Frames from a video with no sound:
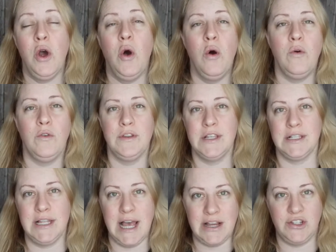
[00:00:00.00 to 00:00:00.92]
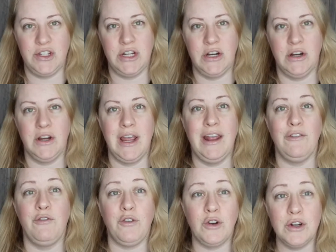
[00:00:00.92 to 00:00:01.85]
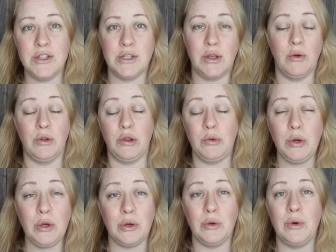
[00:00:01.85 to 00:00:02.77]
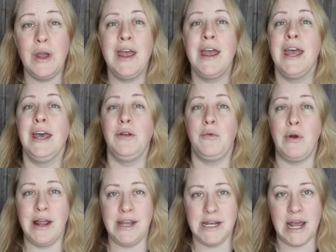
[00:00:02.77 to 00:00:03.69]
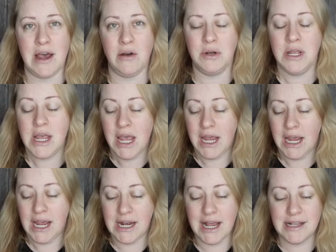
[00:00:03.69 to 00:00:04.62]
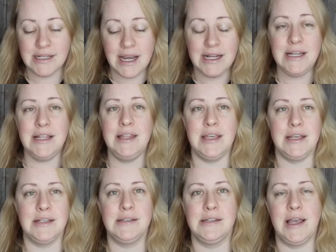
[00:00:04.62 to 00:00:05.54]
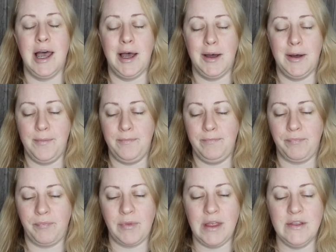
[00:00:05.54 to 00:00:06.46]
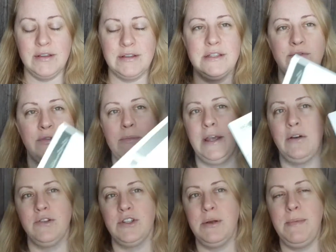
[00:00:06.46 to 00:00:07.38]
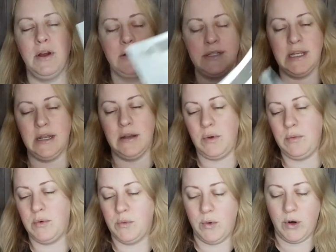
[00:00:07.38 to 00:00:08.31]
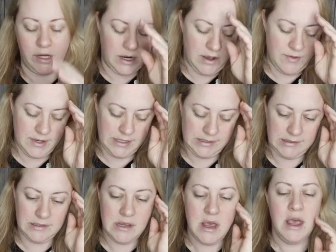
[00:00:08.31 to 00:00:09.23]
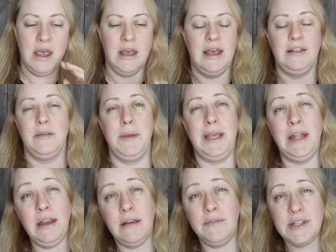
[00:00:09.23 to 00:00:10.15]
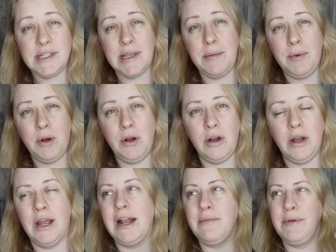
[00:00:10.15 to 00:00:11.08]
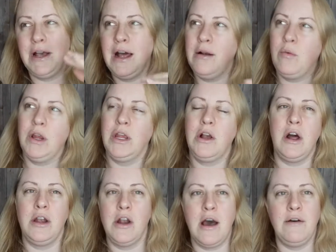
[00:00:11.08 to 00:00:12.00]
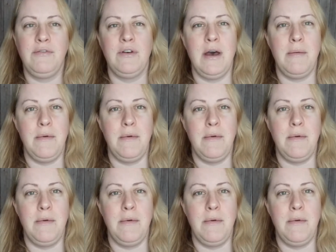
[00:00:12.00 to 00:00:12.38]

over this last year and first go through and write it out. And as I did this, um, and this is from my coach Deb Erickson, and we were working on this at the beginning of December, and I've been kind of working on and off